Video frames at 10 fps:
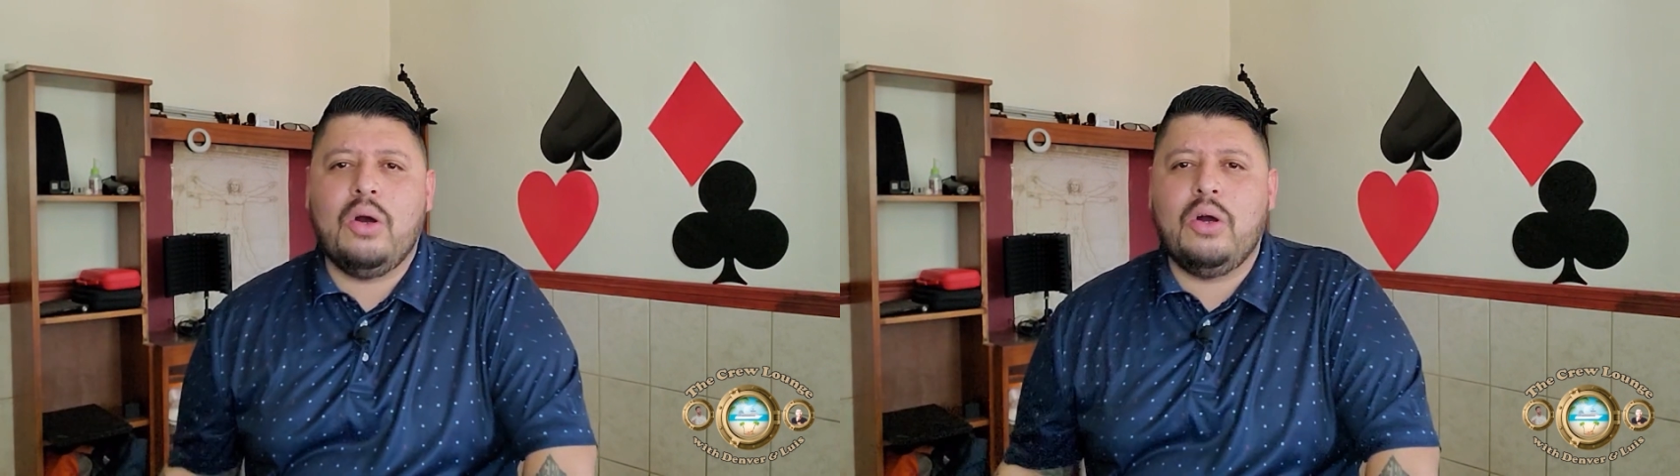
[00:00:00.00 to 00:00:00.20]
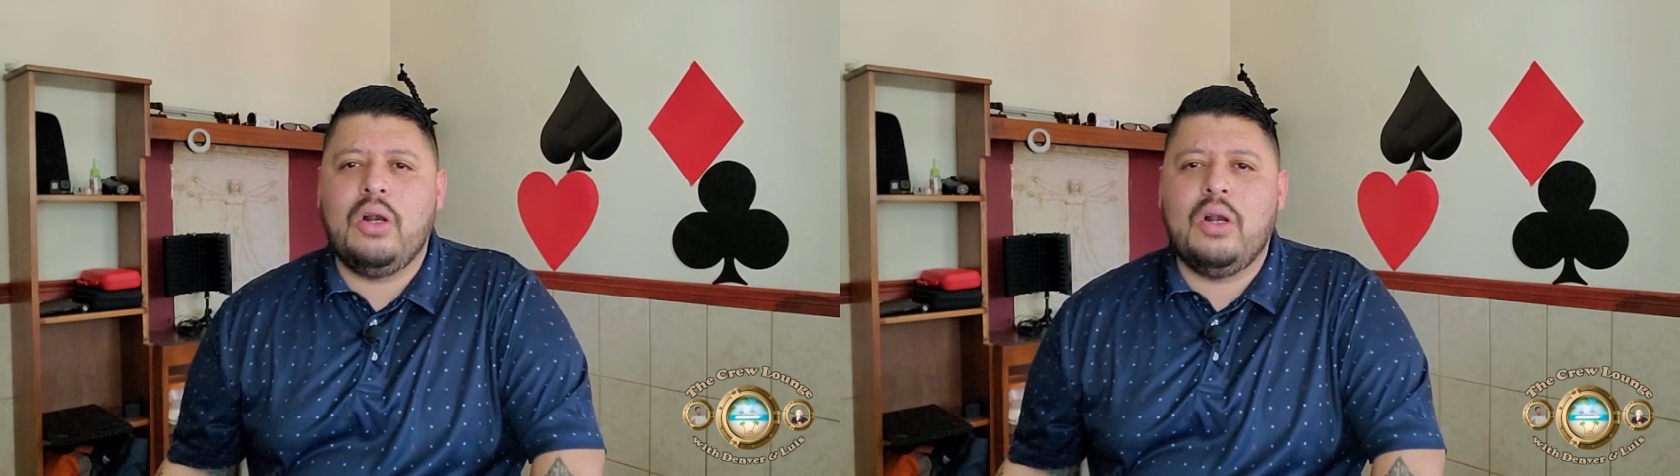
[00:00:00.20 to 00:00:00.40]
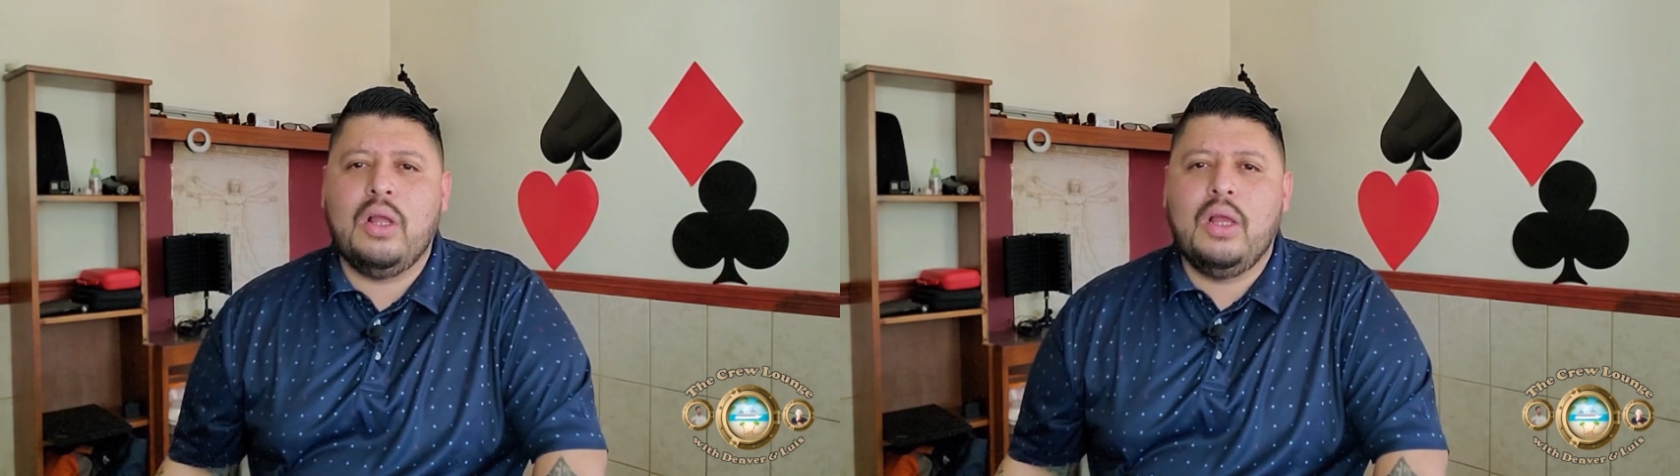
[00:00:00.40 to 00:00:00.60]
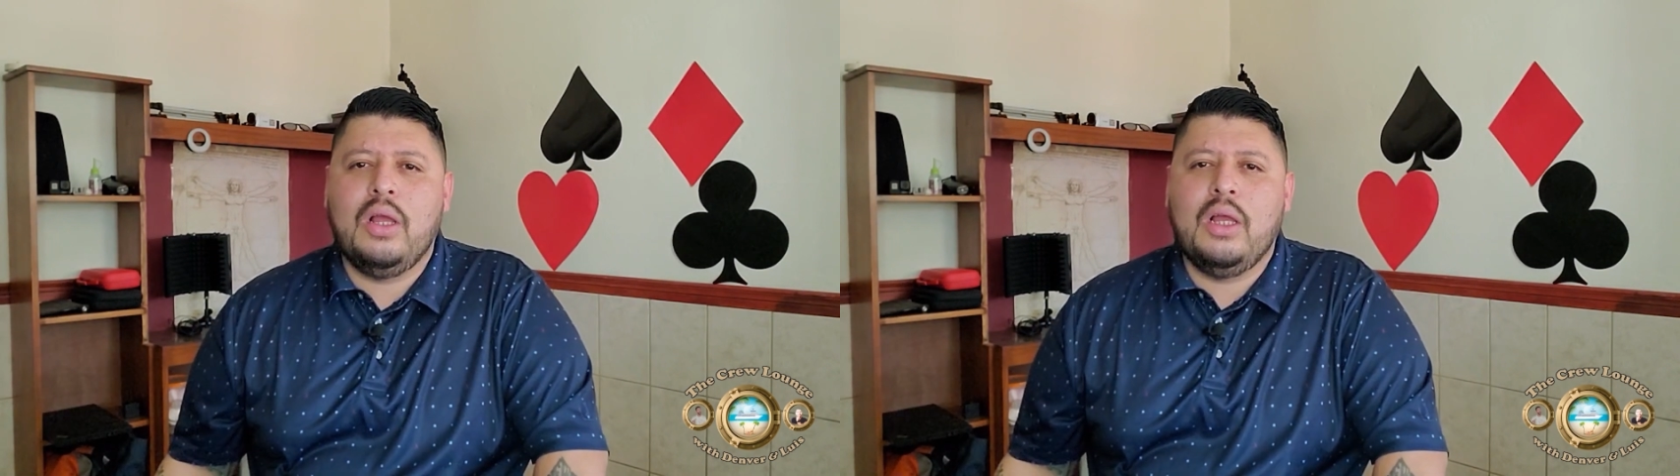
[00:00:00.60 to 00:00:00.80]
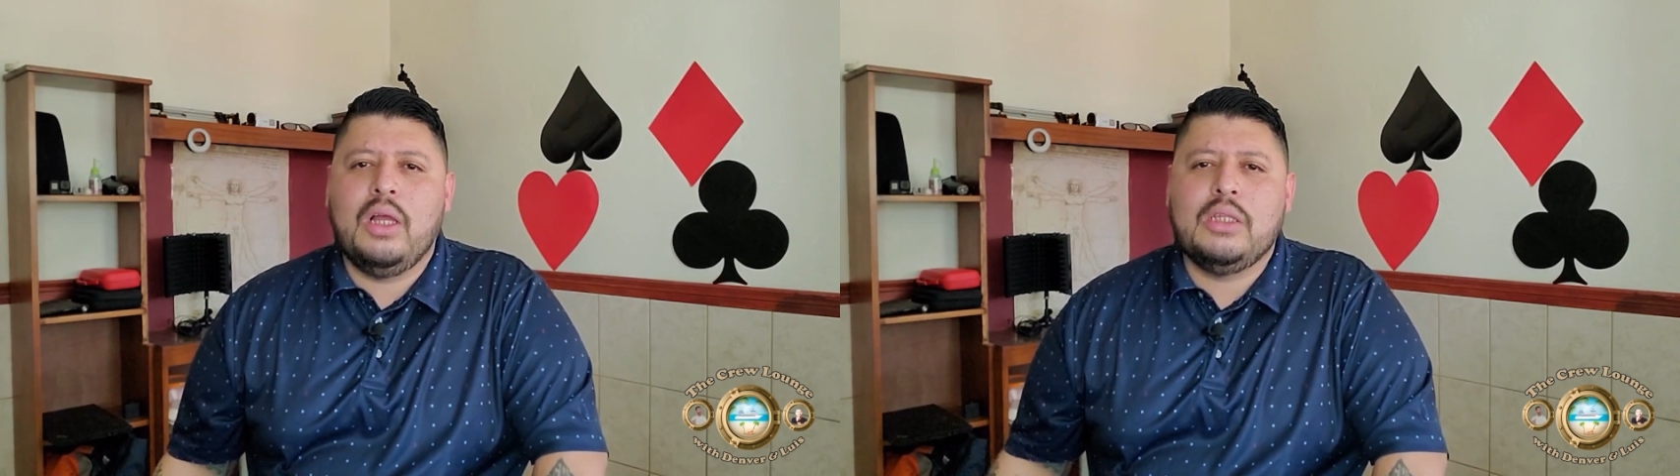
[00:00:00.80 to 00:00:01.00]
Or
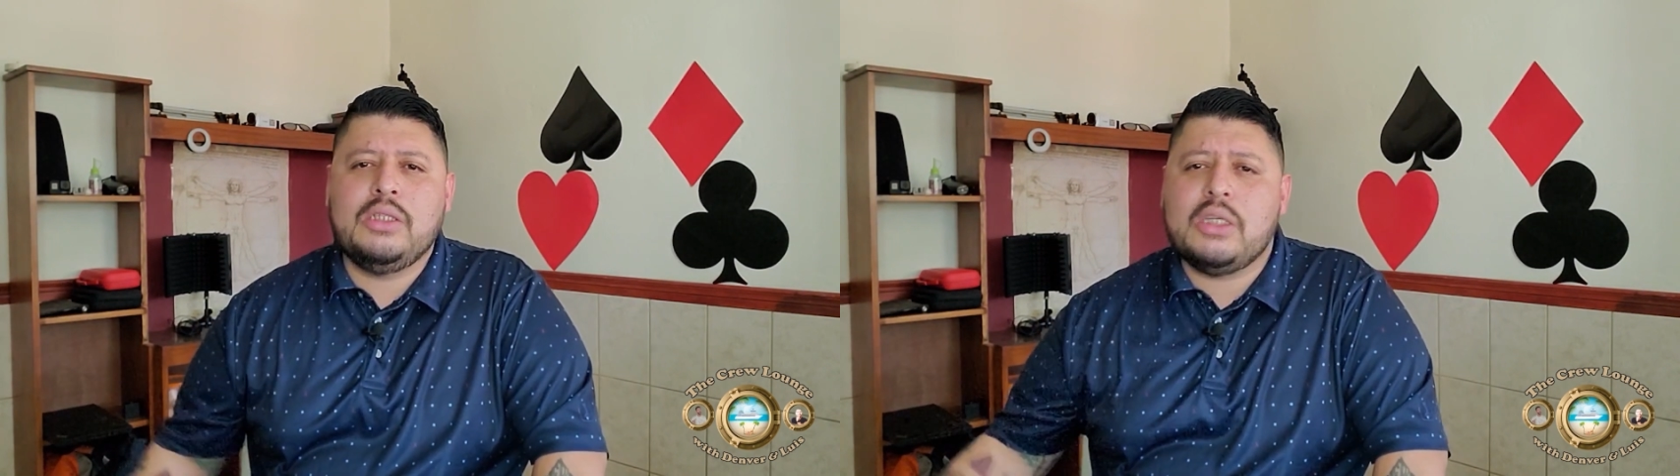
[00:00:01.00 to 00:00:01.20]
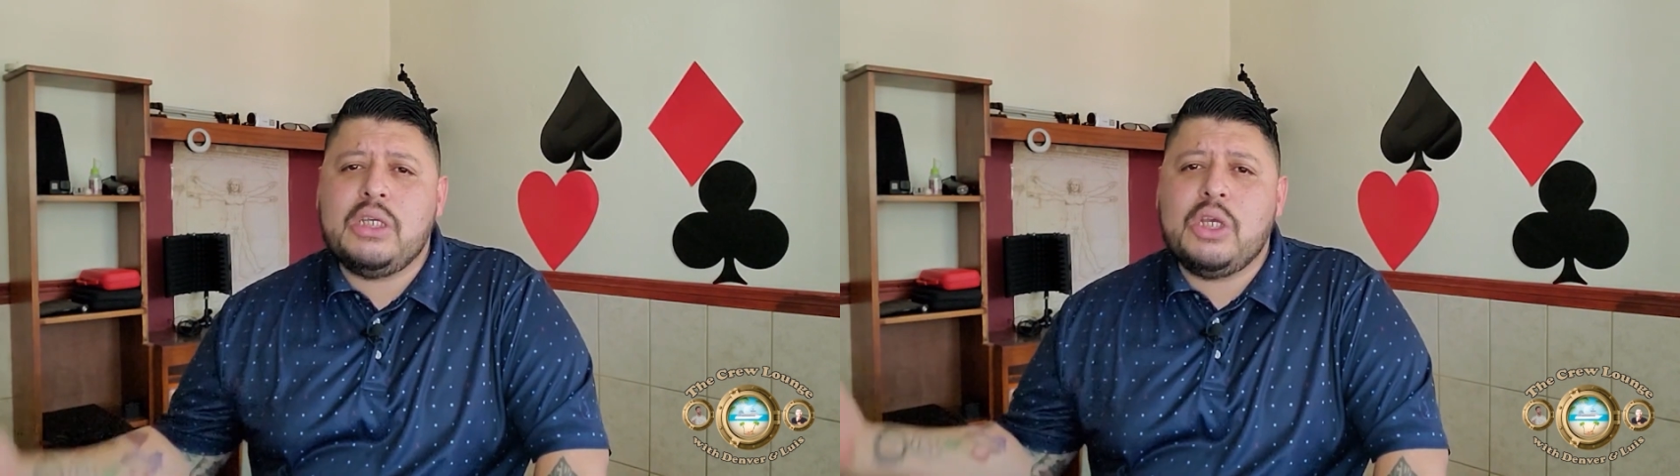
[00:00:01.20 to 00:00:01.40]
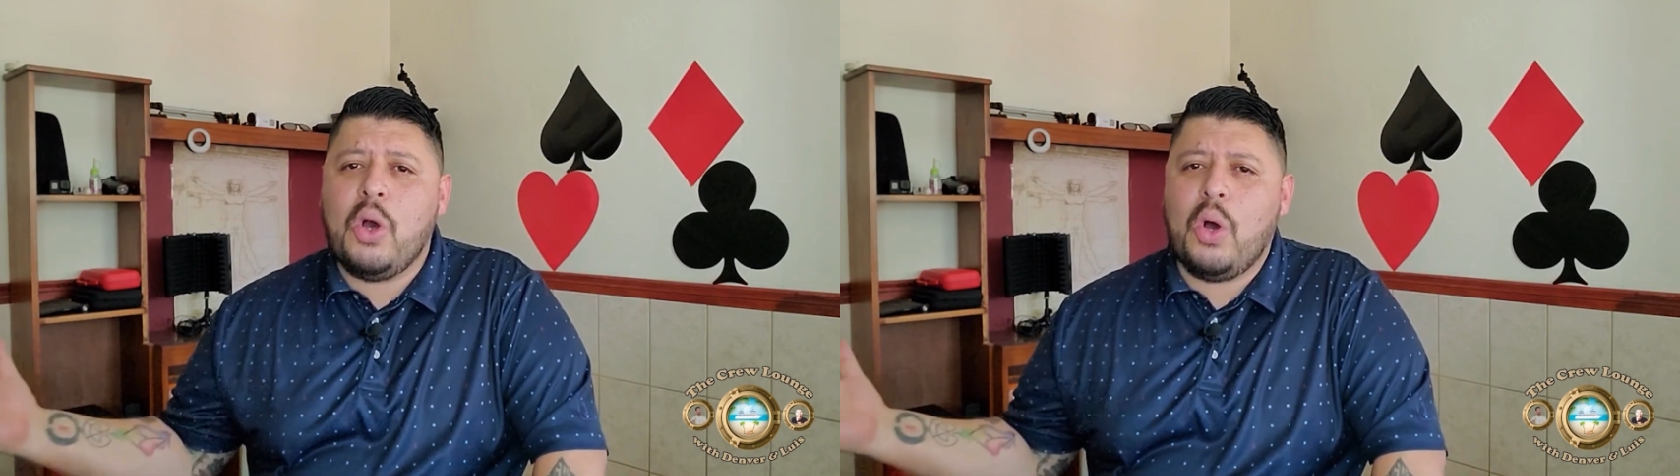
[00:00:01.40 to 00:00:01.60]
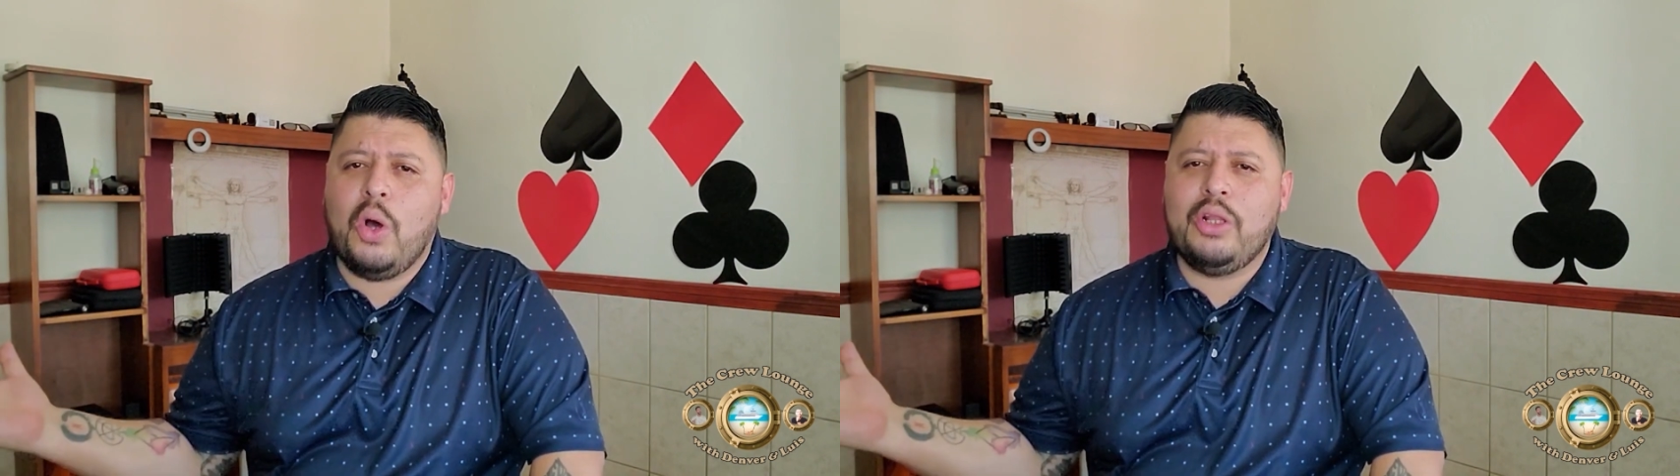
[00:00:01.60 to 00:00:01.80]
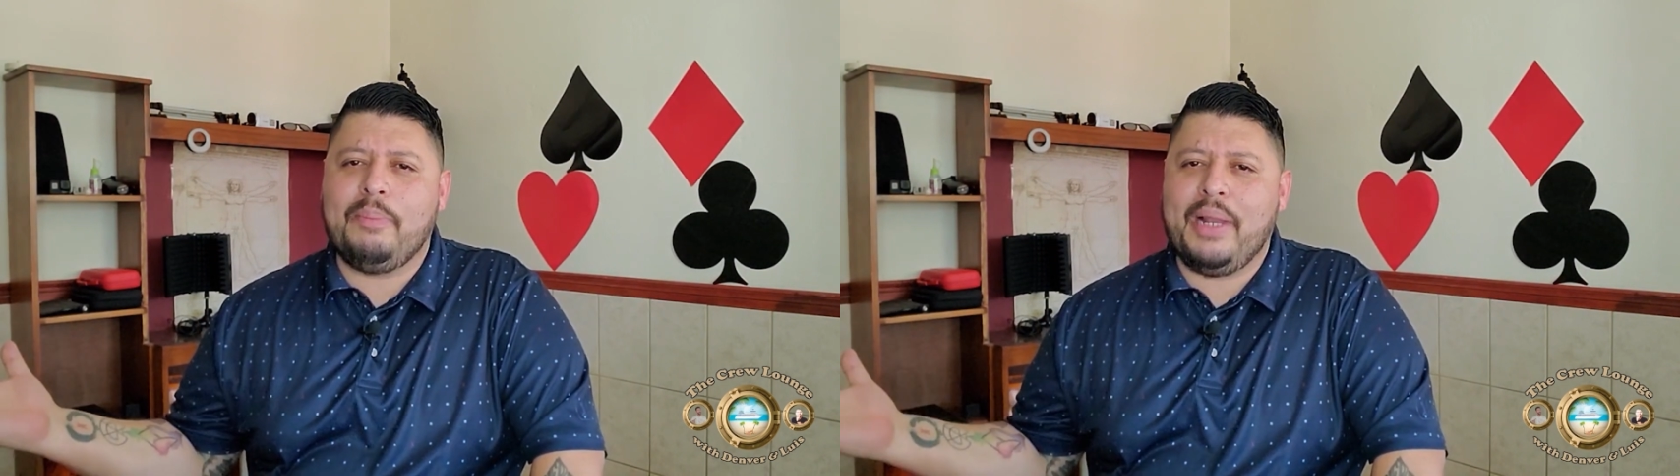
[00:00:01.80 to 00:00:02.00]
does it go other